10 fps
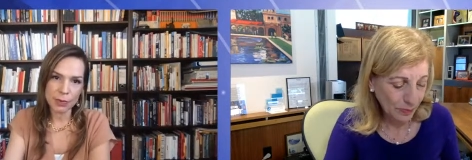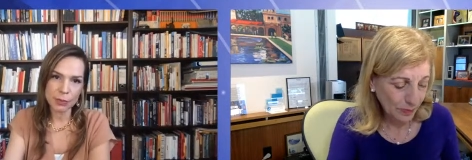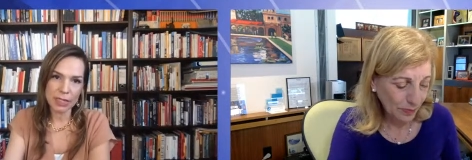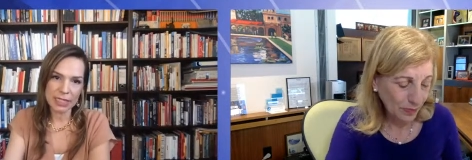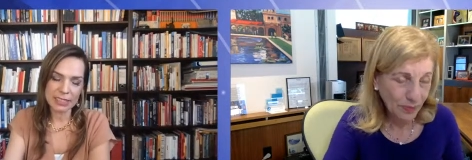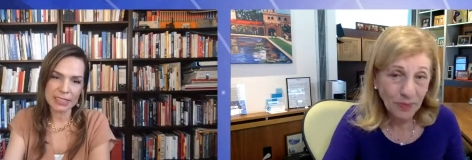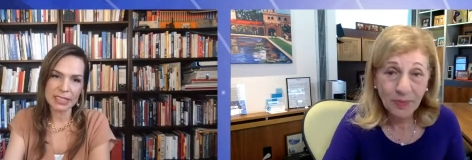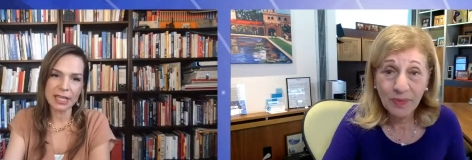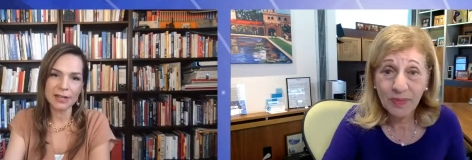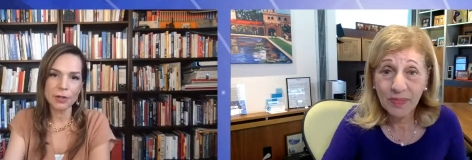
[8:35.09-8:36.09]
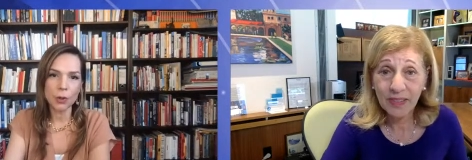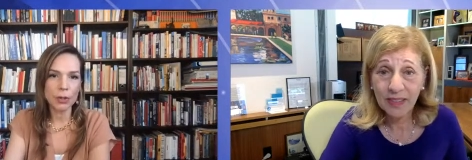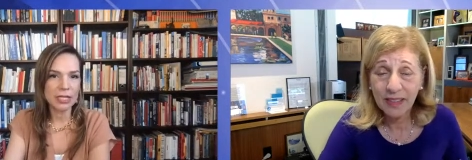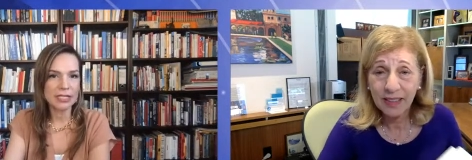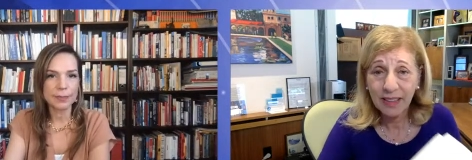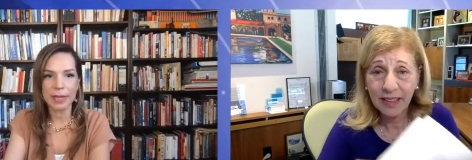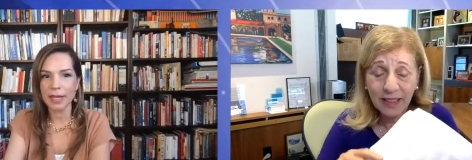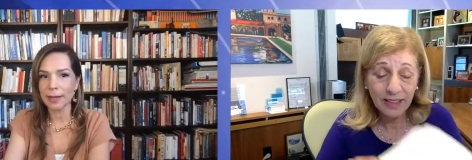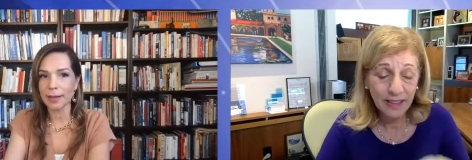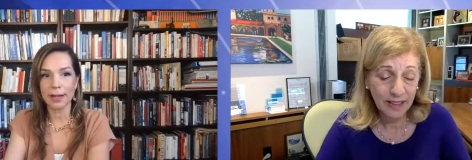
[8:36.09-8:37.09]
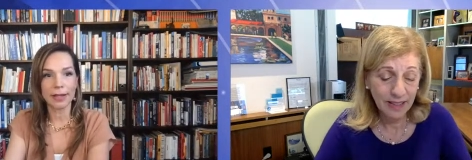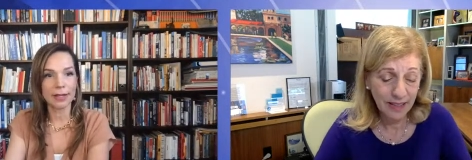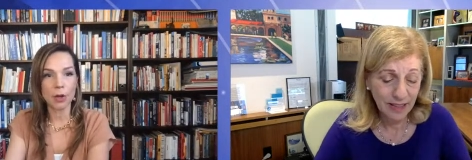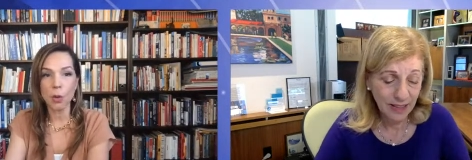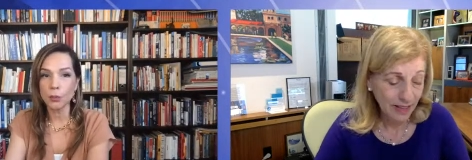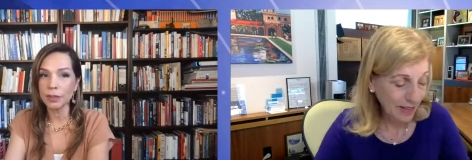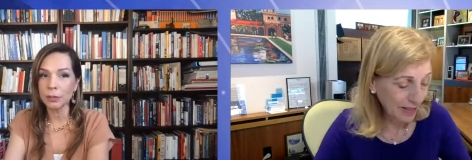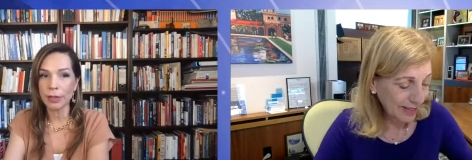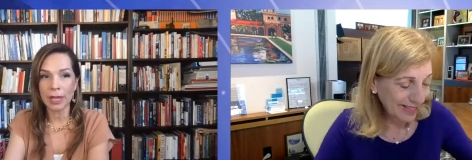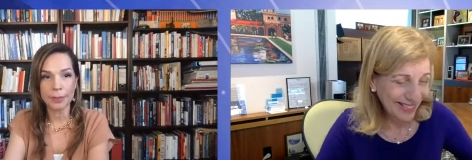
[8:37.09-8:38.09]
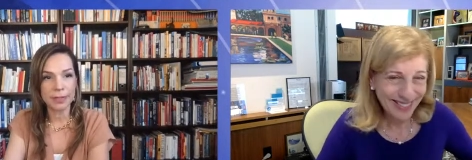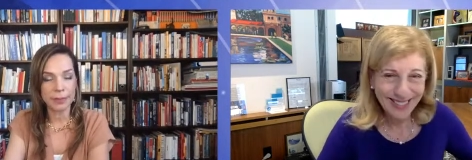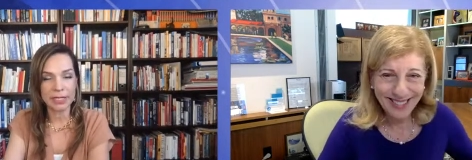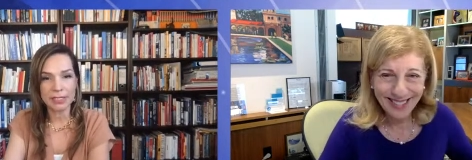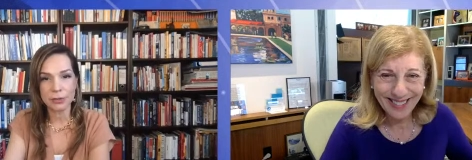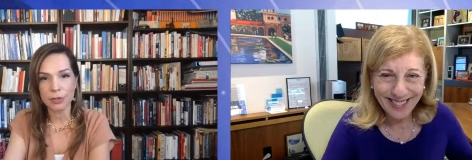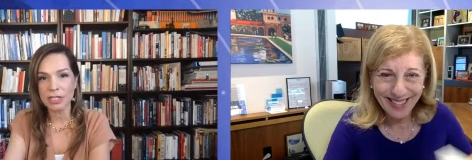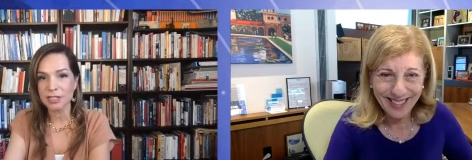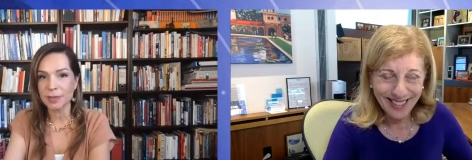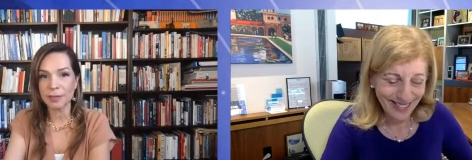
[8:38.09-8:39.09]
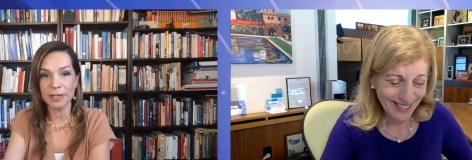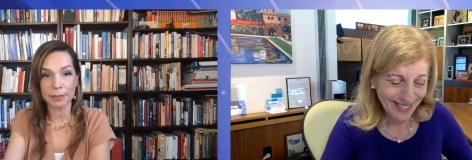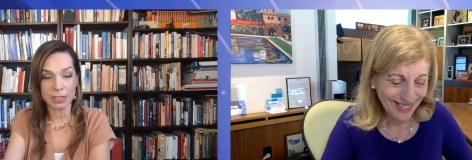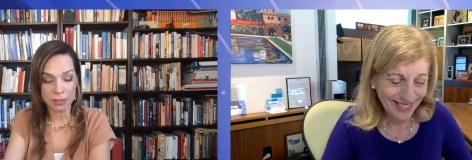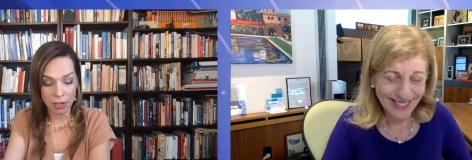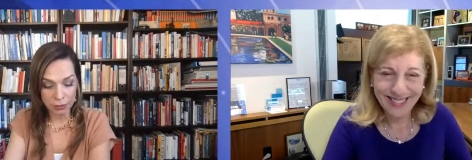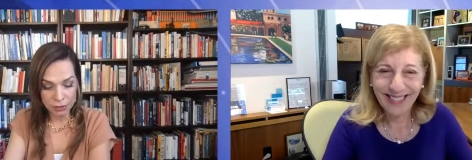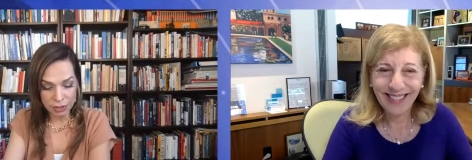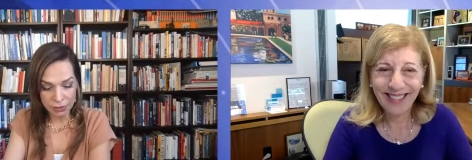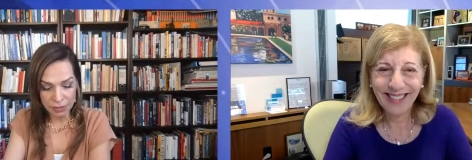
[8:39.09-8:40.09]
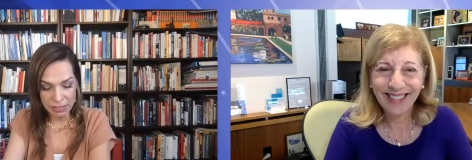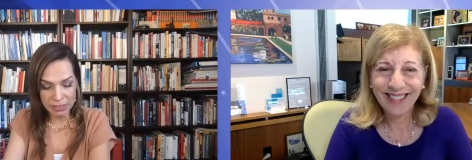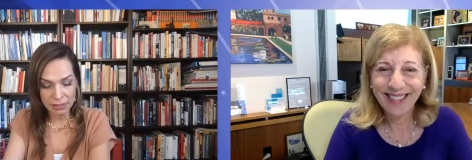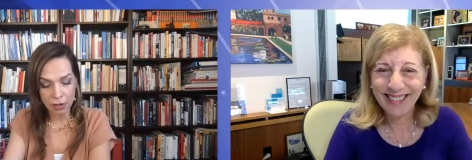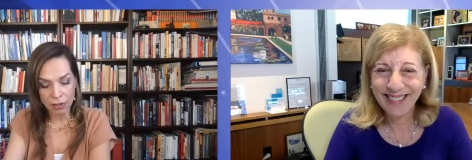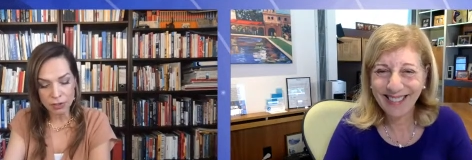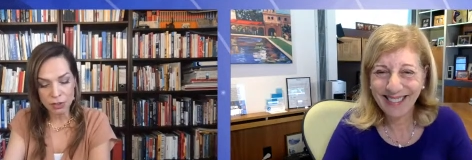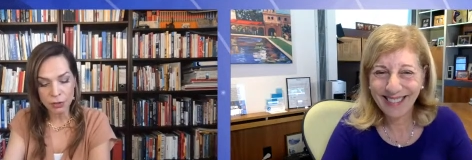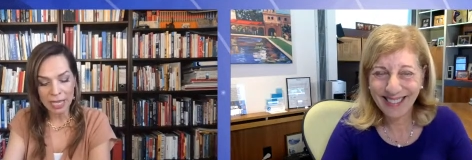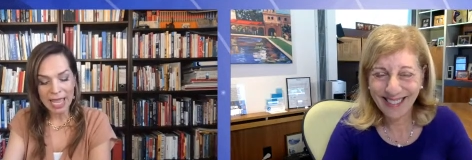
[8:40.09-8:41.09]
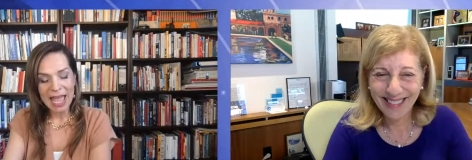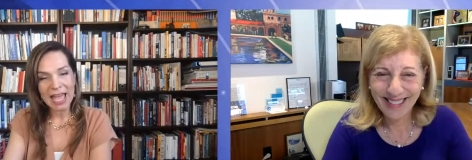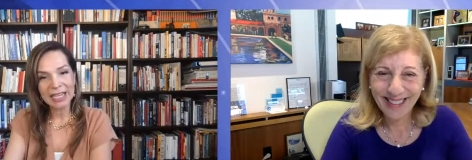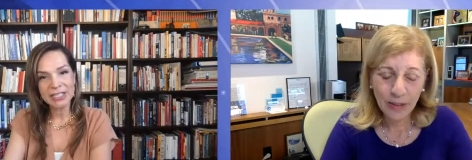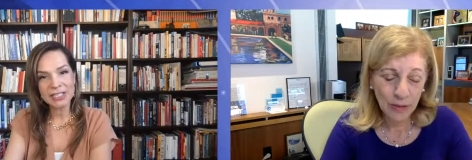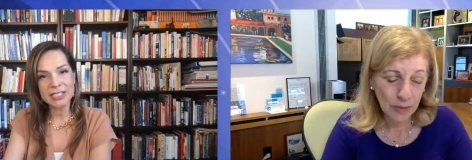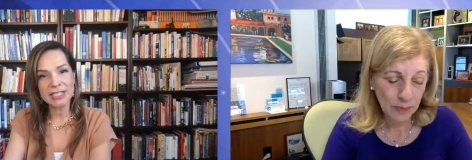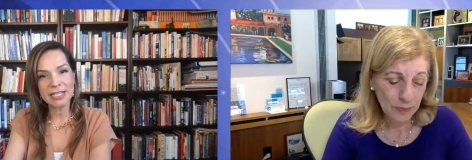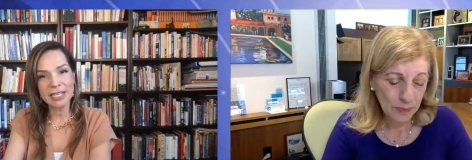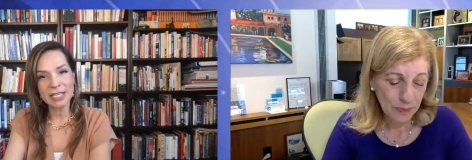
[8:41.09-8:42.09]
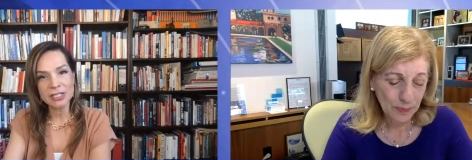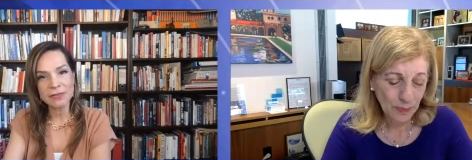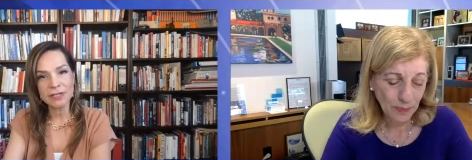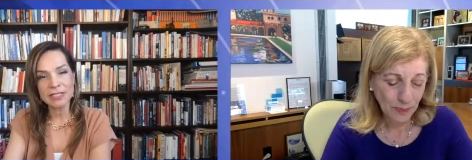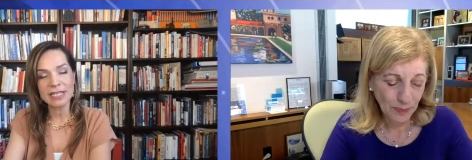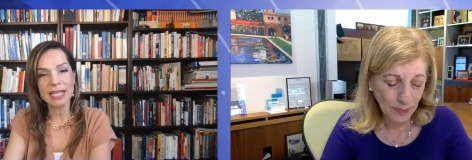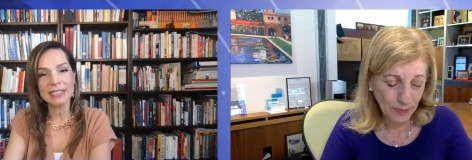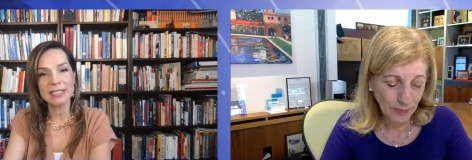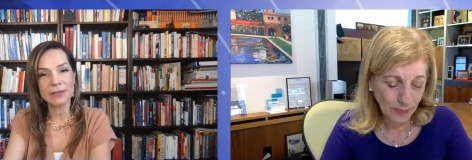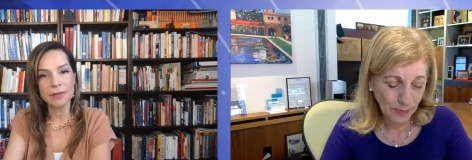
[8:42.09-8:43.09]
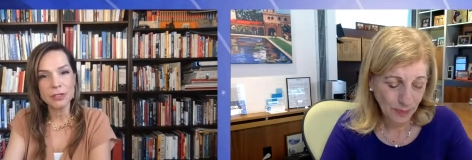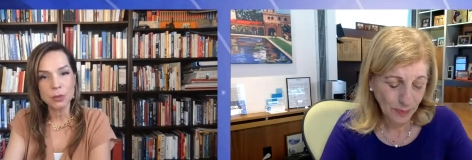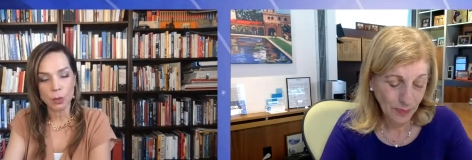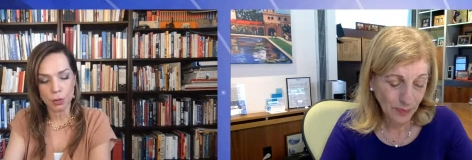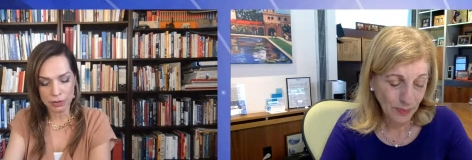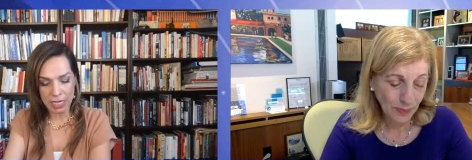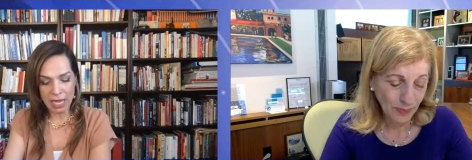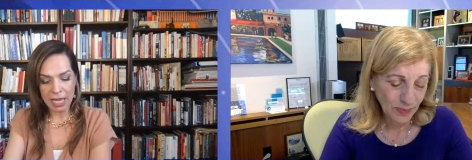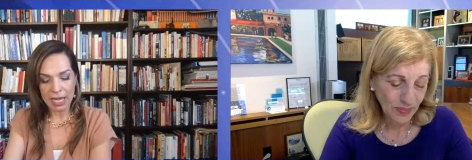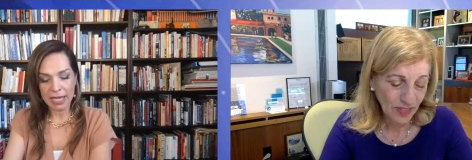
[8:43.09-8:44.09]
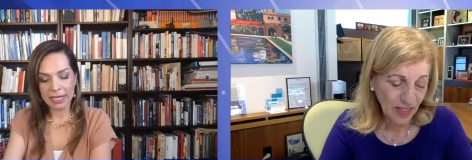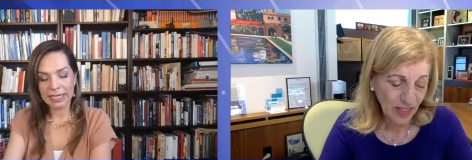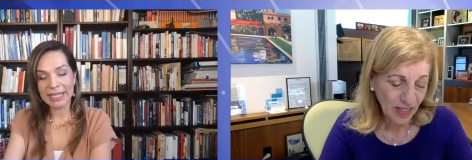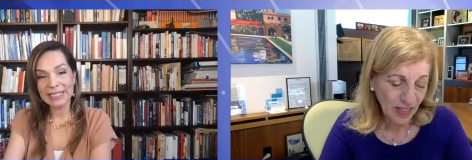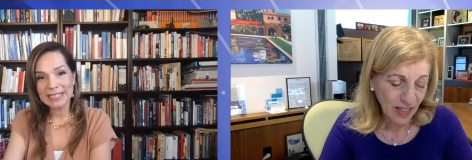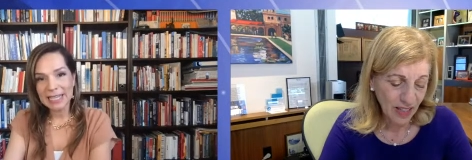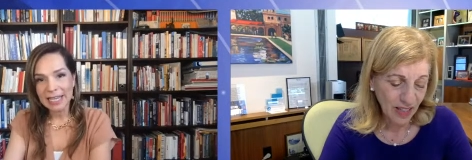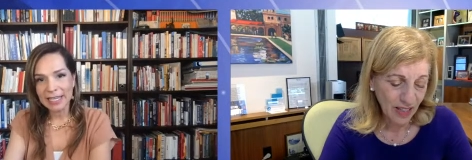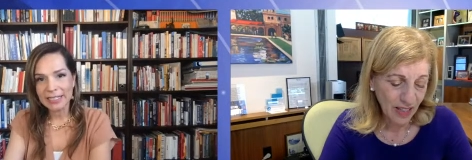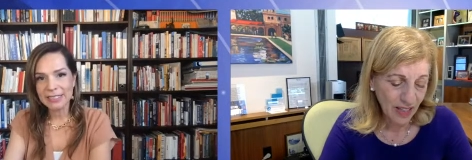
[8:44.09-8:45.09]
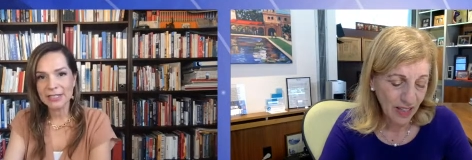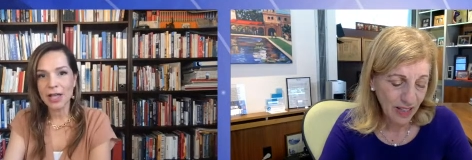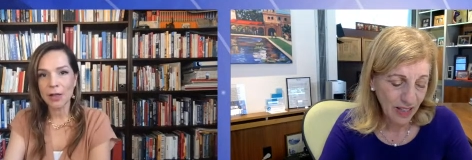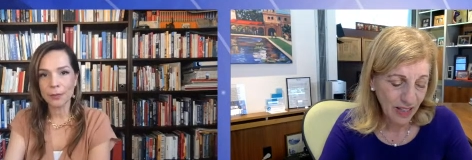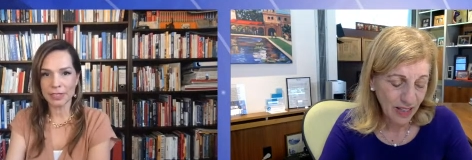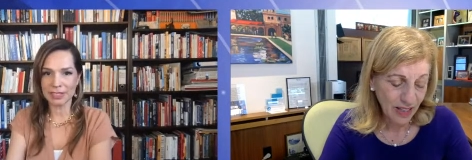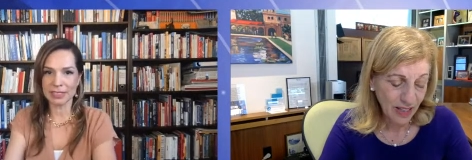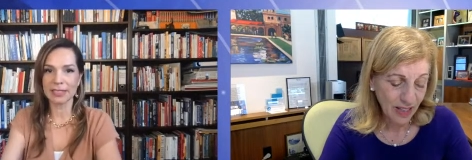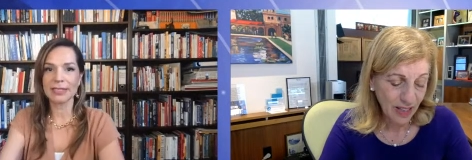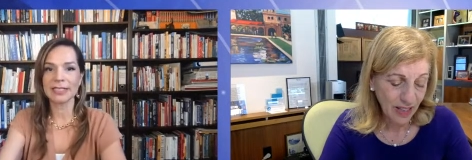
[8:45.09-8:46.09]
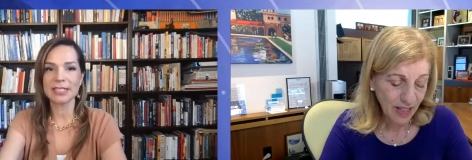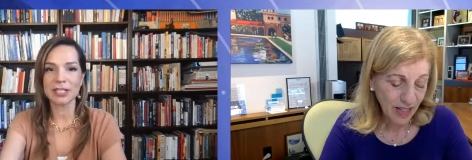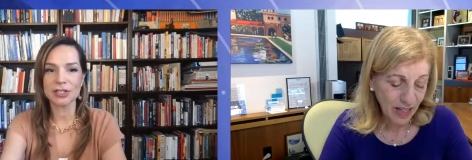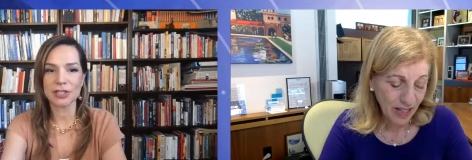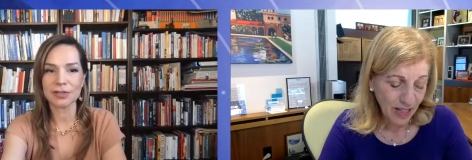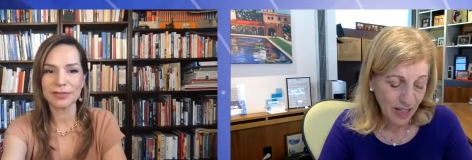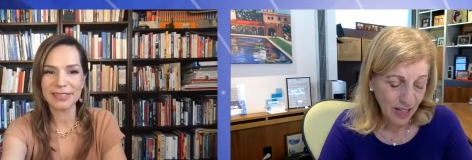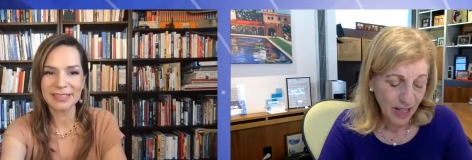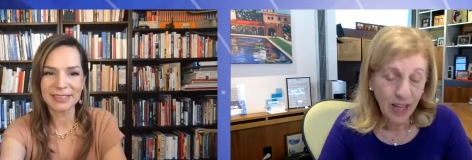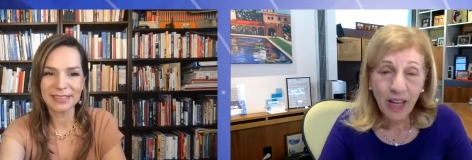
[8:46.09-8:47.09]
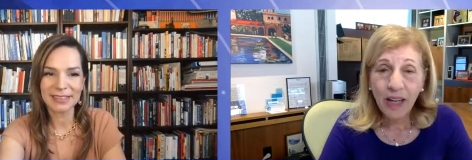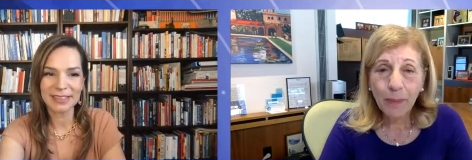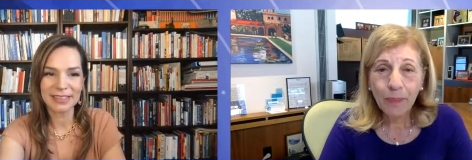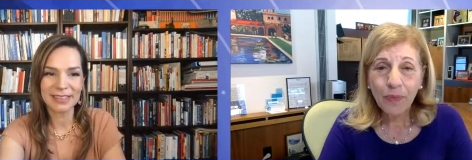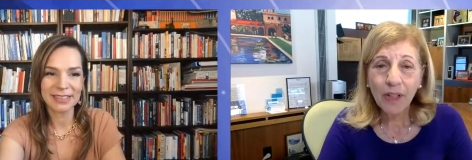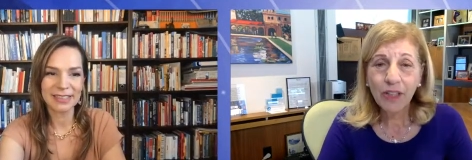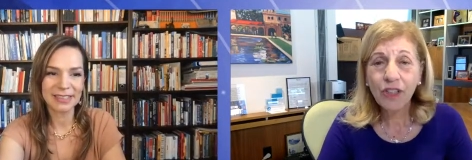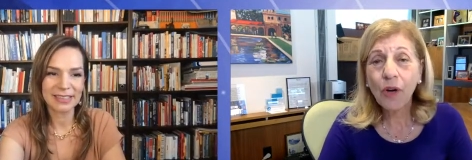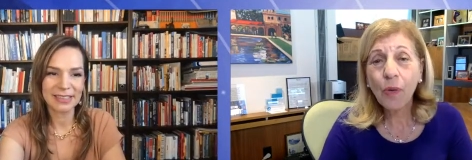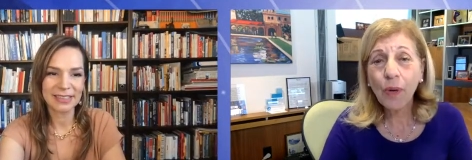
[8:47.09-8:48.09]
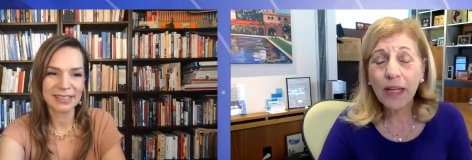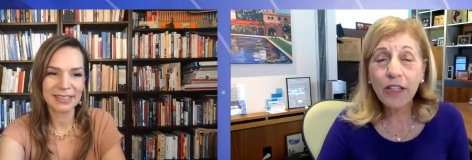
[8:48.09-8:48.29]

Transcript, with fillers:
Speaker 1: we would like to see. I know this may hopefully will happen in my generation, maybe in my daughter's generation, and also actions that each of us as individuals uh, can take to help this this initiative.
Speaker 2: So,